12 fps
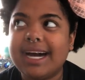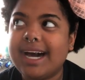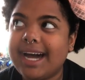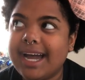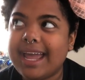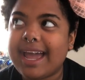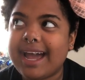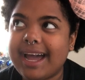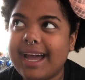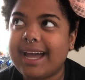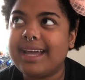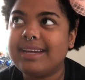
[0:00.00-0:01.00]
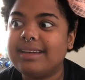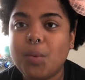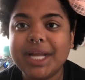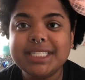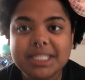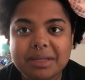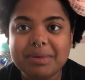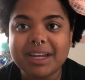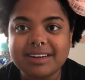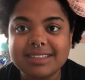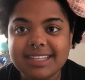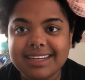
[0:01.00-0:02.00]
I had 20
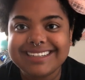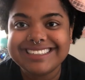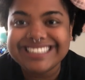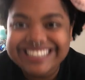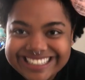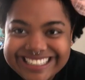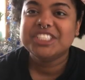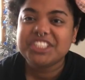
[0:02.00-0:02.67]
piercings.